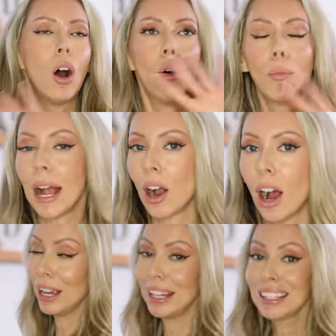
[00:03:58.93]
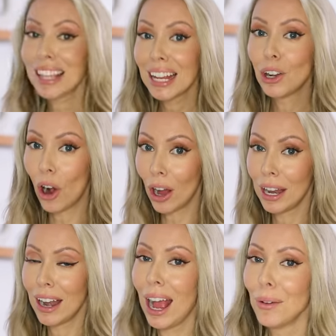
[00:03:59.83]
oh my God, it is like gone.
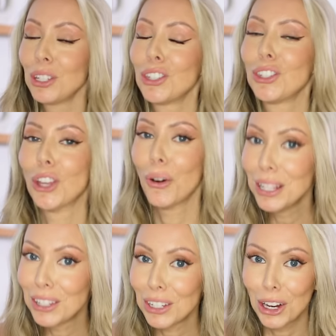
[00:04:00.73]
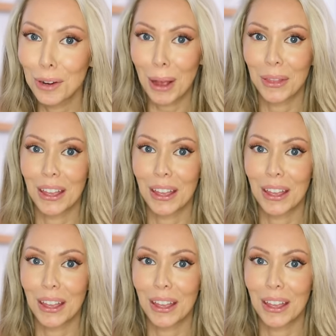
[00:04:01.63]
And I was so insecure about